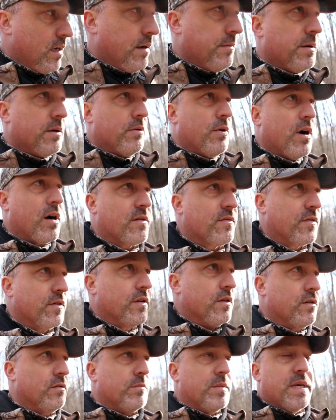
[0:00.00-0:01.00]
I want to walk for
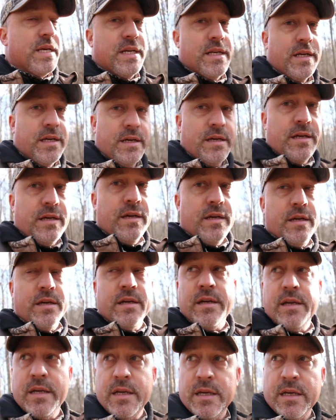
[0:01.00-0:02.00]
a little bit
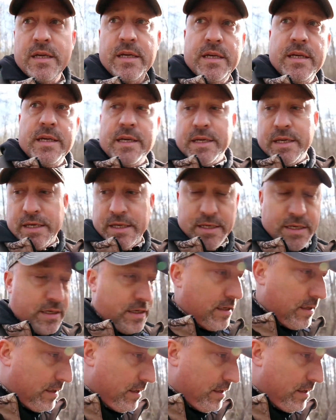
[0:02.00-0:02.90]
and